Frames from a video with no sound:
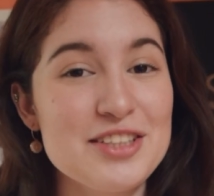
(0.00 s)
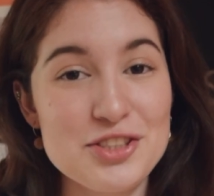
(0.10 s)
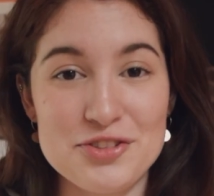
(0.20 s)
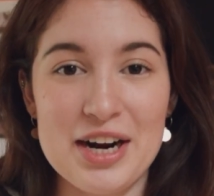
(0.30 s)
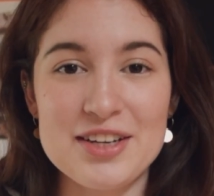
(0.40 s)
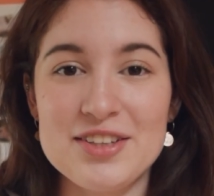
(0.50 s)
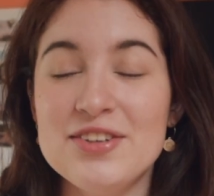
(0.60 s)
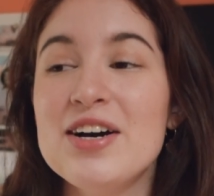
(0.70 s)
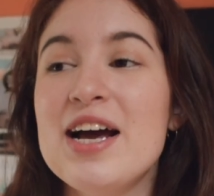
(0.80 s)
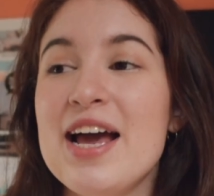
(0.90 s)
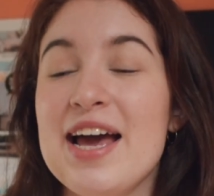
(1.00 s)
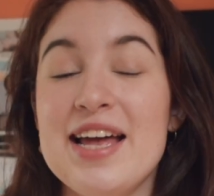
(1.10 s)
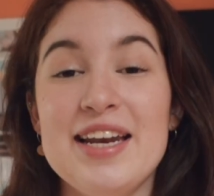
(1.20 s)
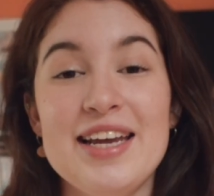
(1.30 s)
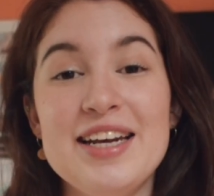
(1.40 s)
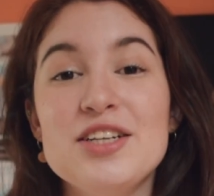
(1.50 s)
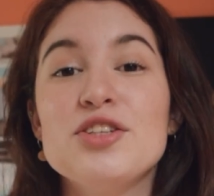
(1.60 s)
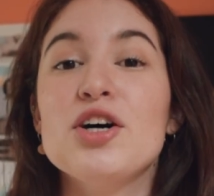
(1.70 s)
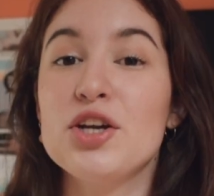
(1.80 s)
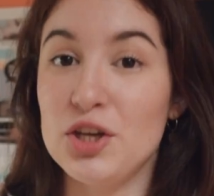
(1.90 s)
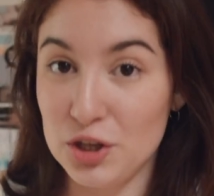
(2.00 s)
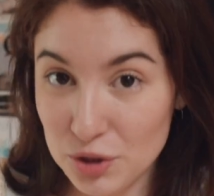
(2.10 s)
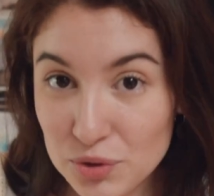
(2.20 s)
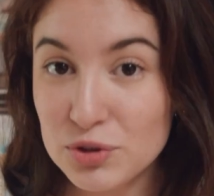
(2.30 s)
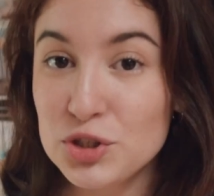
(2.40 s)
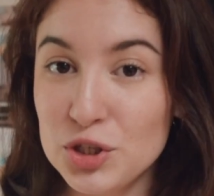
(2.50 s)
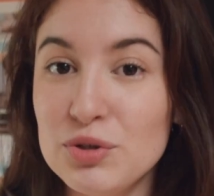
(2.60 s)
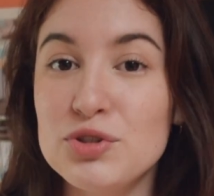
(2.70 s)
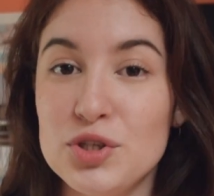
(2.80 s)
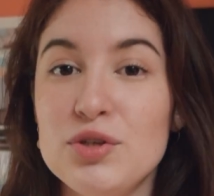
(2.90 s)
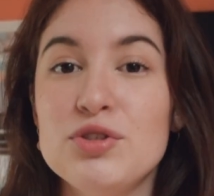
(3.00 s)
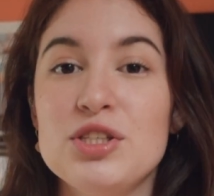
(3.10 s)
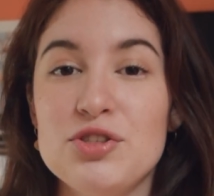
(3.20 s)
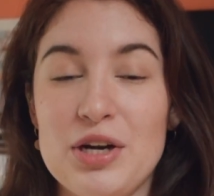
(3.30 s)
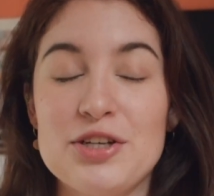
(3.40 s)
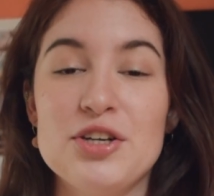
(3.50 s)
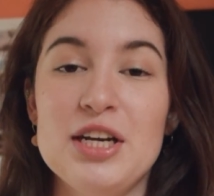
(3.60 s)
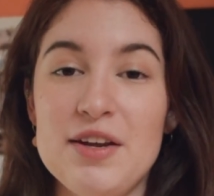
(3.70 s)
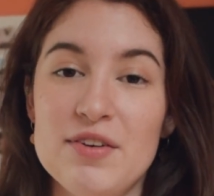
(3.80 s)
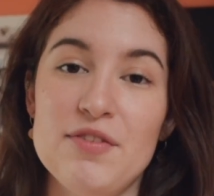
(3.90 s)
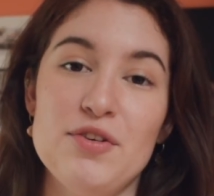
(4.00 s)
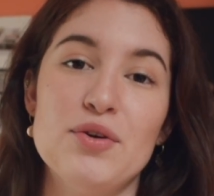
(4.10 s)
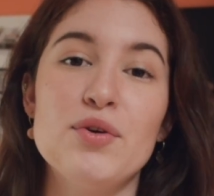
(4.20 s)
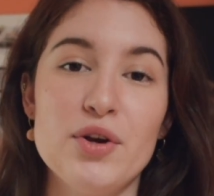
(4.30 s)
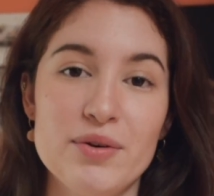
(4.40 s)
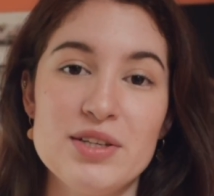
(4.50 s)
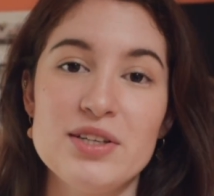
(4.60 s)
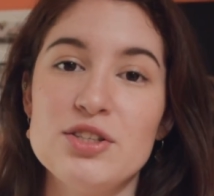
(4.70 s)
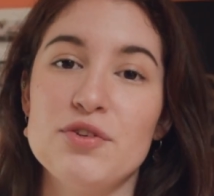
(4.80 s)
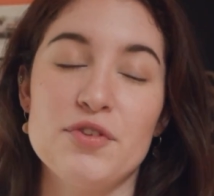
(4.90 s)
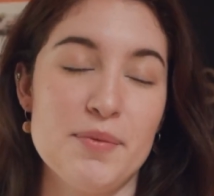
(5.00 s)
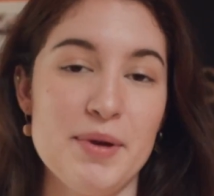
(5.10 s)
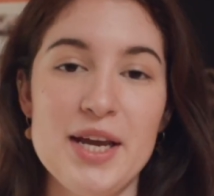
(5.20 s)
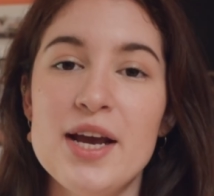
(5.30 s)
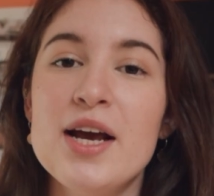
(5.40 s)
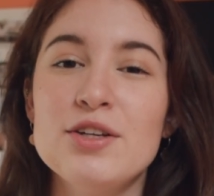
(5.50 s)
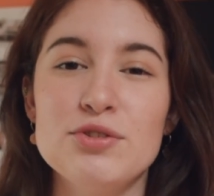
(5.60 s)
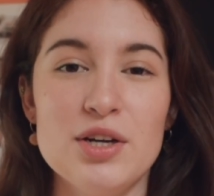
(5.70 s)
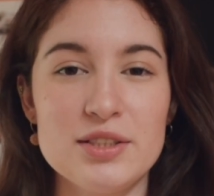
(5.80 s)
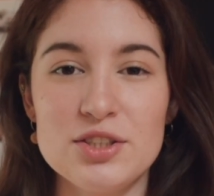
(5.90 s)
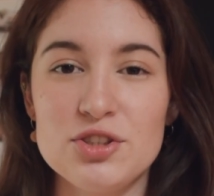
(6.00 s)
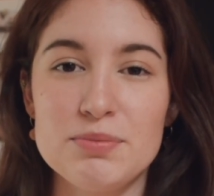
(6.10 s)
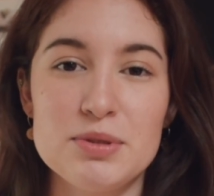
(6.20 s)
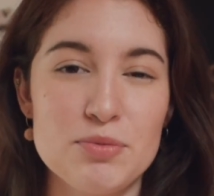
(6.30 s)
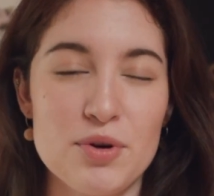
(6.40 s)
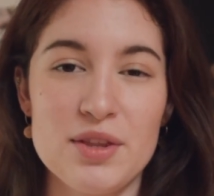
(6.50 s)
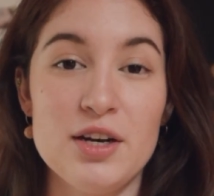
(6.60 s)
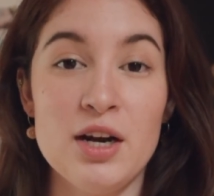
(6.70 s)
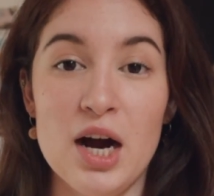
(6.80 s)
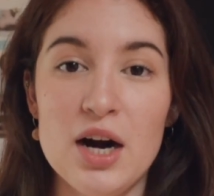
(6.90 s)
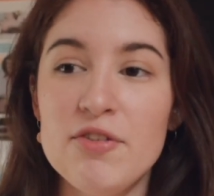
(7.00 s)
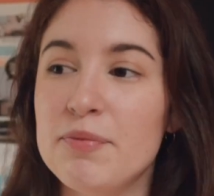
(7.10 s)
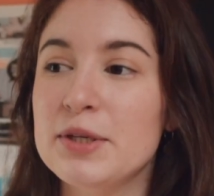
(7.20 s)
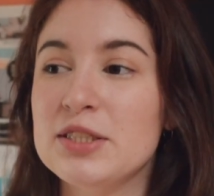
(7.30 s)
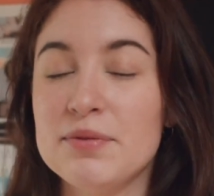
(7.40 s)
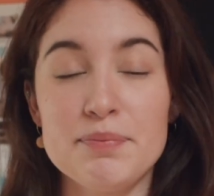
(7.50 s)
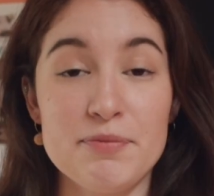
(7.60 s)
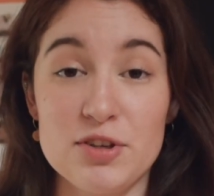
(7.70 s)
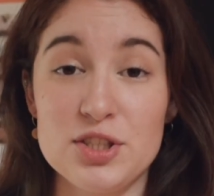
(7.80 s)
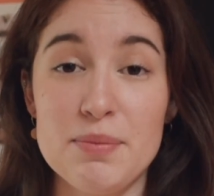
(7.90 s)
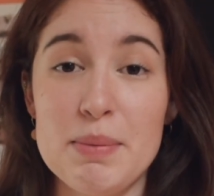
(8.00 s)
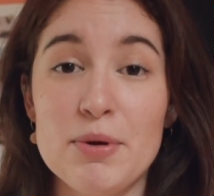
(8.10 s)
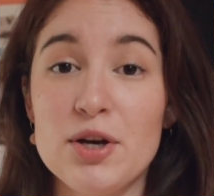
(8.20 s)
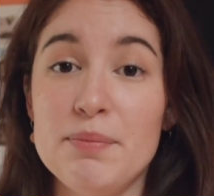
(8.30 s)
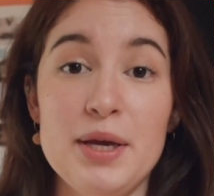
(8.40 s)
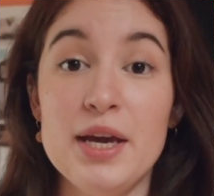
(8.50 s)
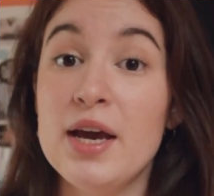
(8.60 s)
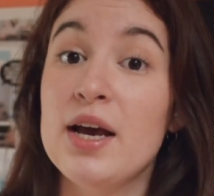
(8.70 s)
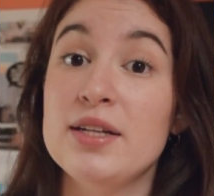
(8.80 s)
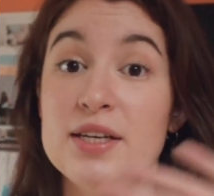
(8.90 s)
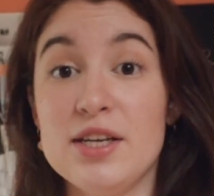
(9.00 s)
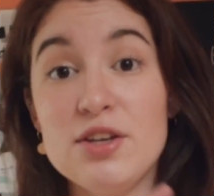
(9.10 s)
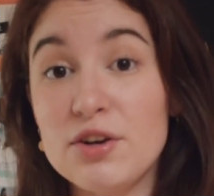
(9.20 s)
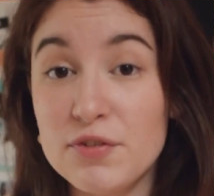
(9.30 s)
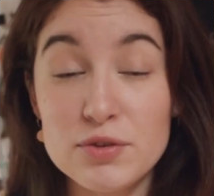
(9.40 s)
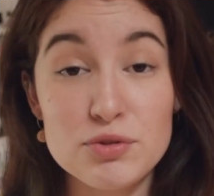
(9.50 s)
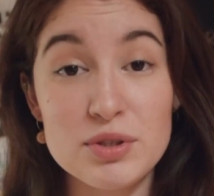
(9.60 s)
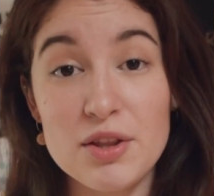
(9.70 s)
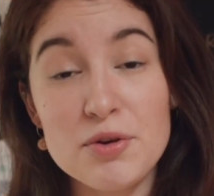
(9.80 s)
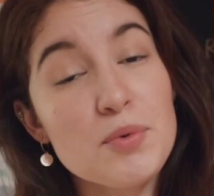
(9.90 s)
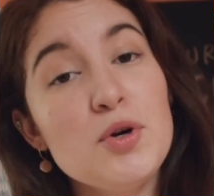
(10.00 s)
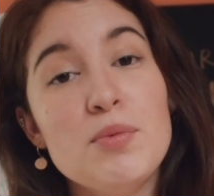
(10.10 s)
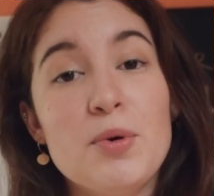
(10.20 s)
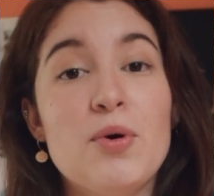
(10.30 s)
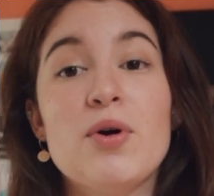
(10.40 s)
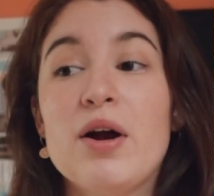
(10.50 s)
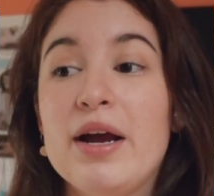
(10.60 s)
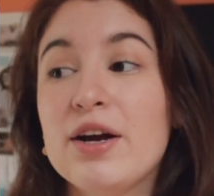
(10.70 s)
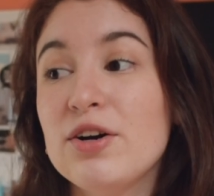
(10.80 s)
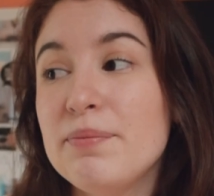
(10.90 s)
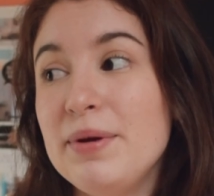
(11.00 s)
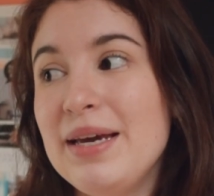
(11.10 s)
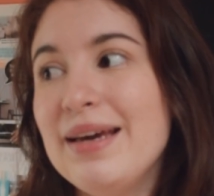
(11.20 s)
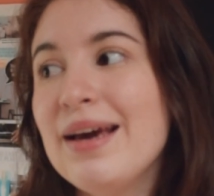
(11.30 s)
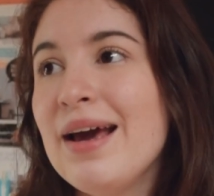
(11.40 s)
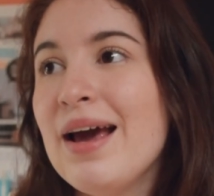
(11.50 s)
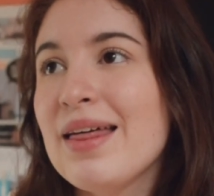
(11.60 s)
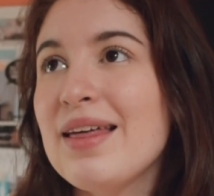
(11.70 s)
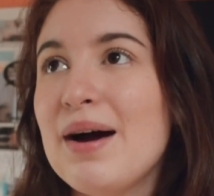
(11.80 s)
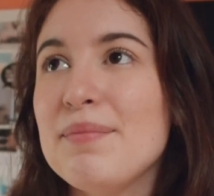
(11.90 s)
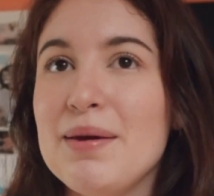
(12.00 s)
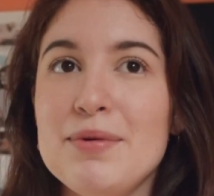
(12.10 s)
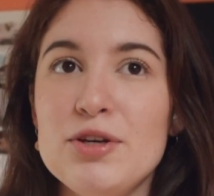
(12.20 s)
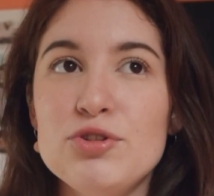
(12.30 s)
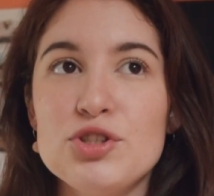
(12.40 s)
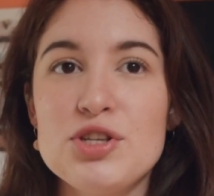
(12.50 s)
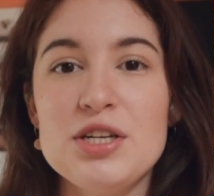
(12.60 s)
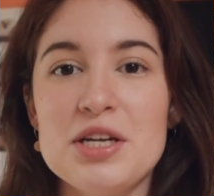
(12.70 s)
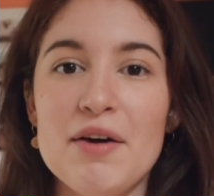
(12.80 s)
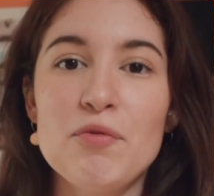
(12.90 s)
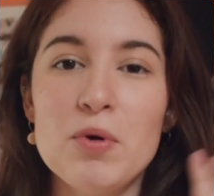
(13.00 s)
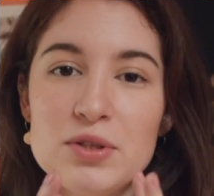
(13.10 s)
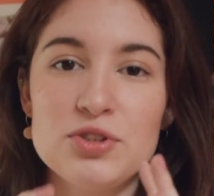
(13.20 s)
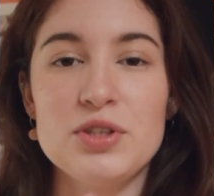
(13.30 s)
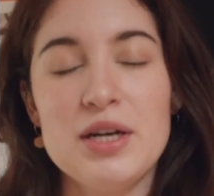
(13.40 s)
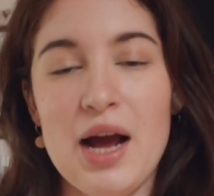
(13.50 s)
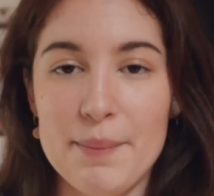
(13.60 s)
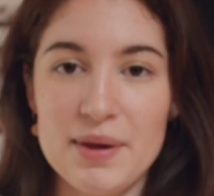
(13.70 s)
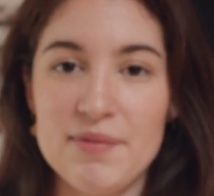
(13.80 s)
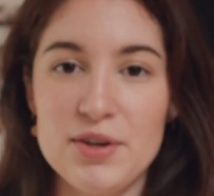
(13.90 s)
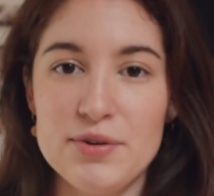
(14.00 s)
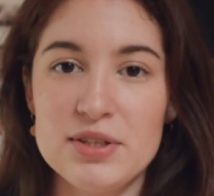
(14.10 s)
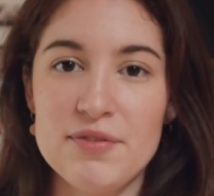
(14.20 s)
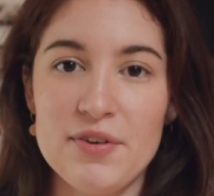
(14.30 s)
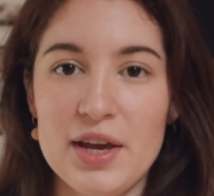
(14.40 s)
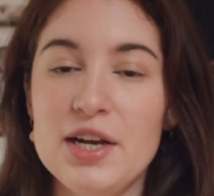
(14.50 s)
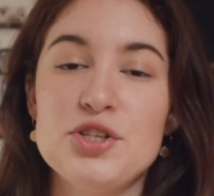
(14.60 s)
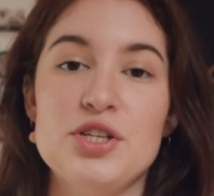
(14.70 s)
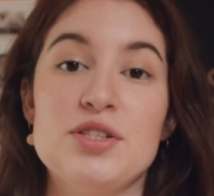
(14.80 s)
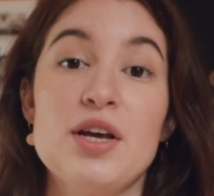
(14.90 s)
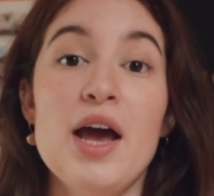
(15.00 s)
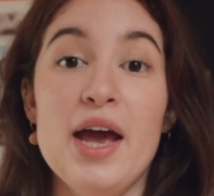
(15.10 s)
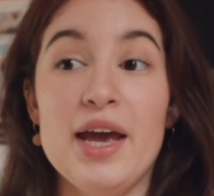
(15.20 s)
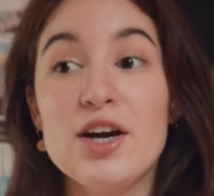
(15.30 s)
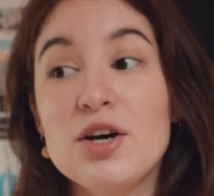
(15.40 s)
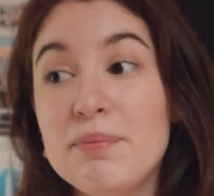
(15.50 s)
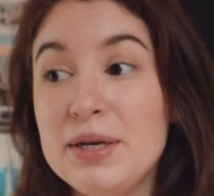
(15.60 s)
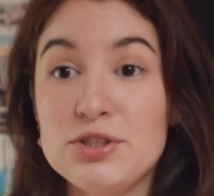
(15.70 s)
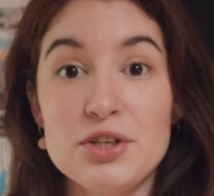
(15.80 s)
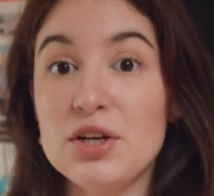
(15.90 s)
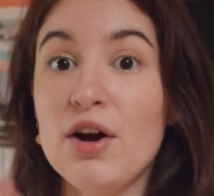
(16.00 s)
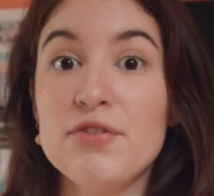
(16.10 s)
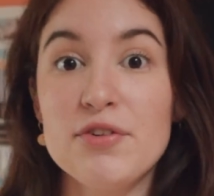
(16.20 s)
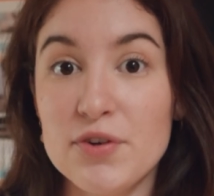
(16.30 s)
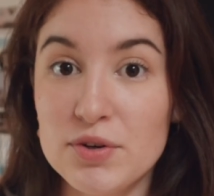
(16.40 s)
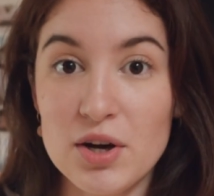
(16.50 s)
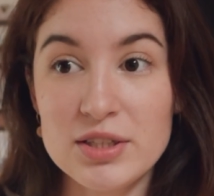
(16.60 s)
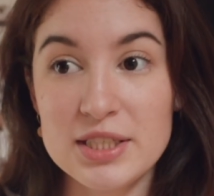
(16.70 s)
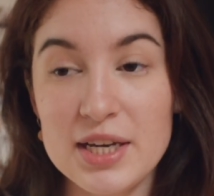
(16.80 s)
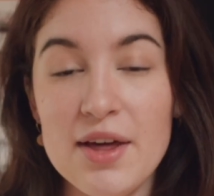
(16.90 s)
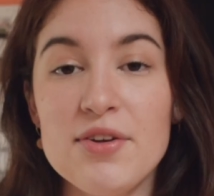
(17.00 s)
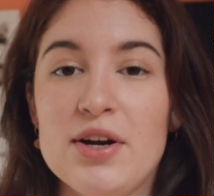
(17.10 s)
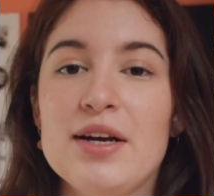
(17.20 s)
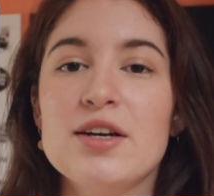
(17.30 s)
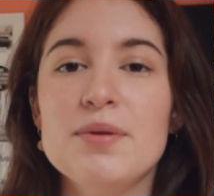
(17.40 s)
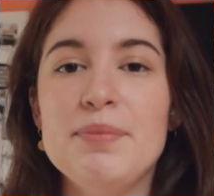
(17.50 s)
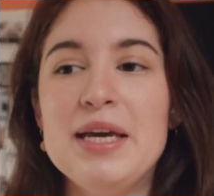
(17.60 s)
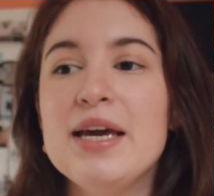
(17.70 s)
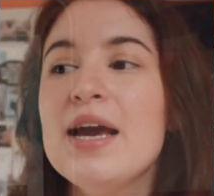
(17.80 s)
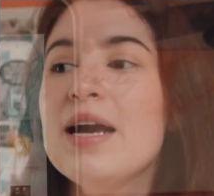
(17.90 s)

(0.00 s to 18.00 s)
distract you, and it is a huge distraction even if you don't notice it. So for me, do not disturb is more than enough, but for some people it could be taking your phone to another room, or it could be that maybe you just need to have one certain app giving you notifications. It could be turning off your phone altogether. It could be